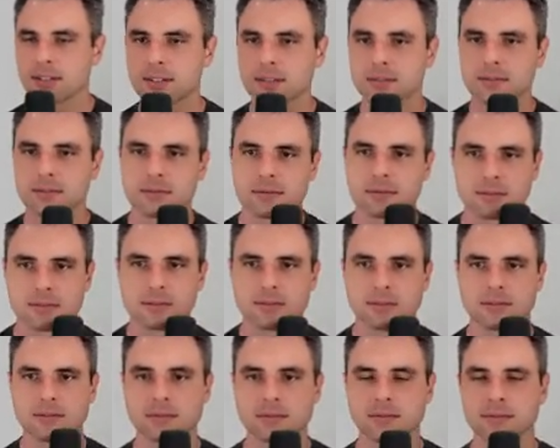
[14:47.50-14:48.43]

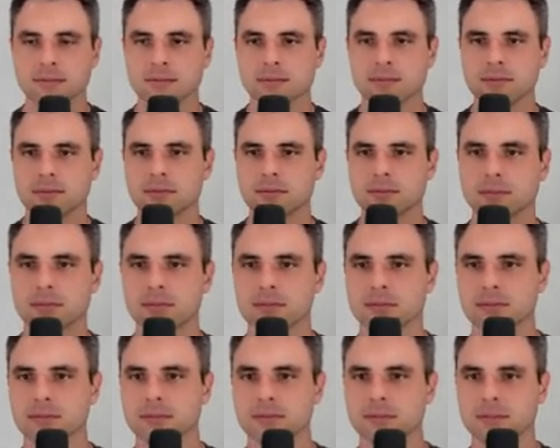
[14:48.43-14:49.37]

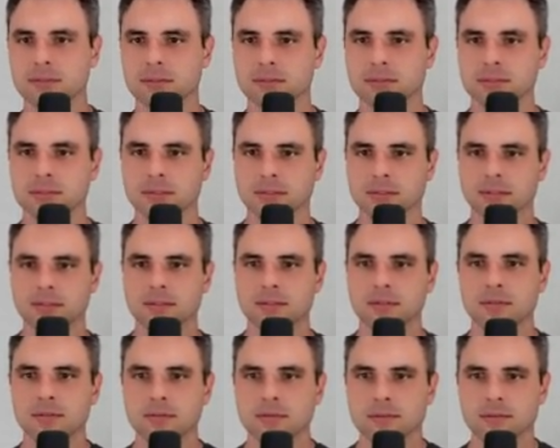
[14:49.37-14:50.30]

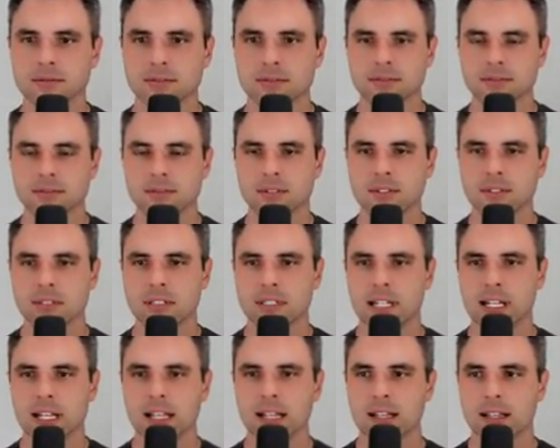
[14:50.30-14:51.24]

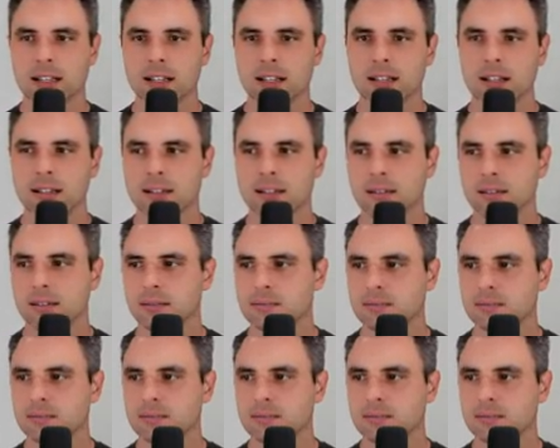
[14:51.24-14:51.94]
The person shown says nothing.